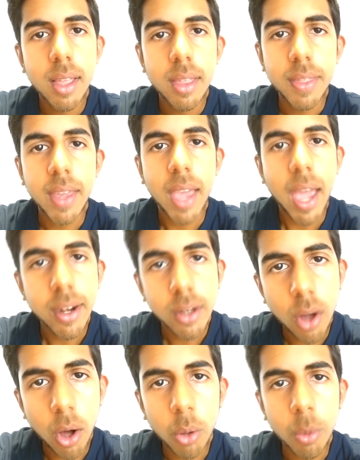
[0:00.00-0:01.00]
the end
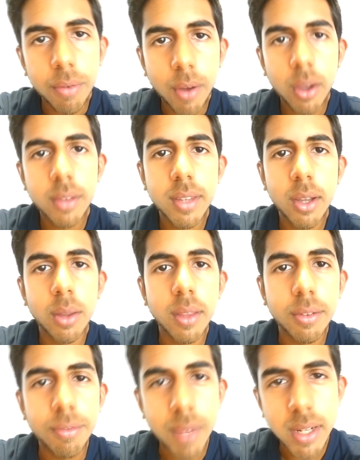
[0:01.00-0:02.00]
goal. We're focusing on
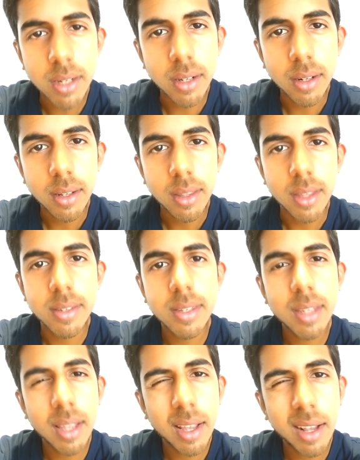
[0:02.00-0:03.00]
this vision,
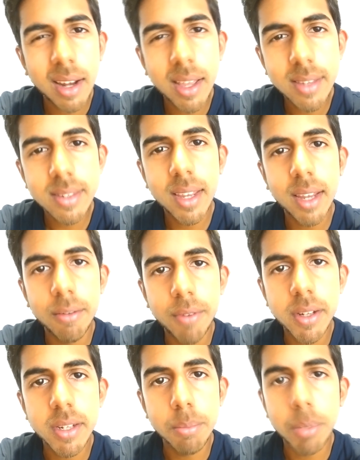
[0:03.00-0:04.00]
this clear skin
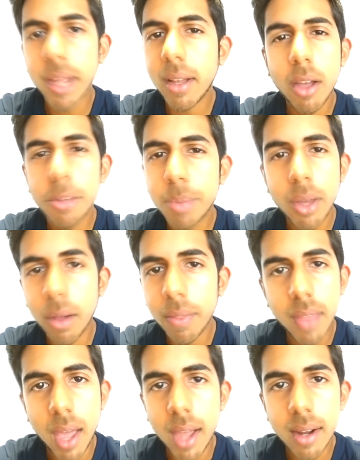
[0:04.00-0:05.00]
vision. But it goes beyond
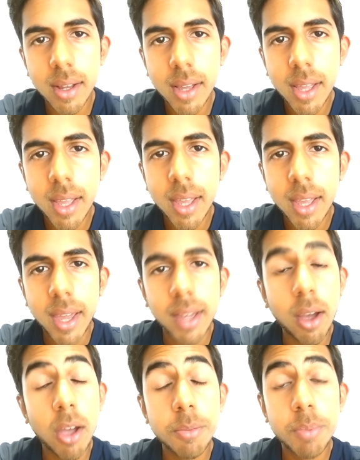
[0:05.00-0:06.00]
that. It
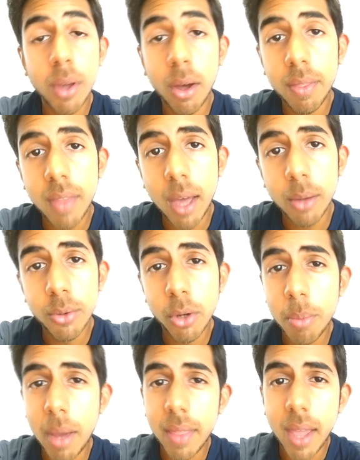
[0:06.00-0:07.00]
goes beyond that. I'll talk
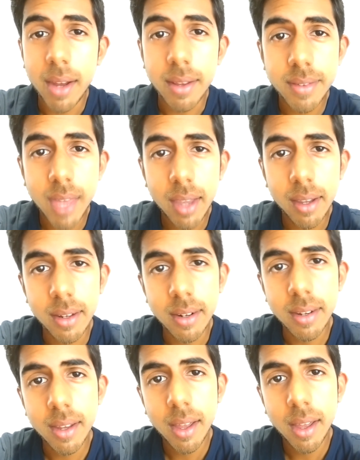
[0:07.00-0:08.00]
about that in a second.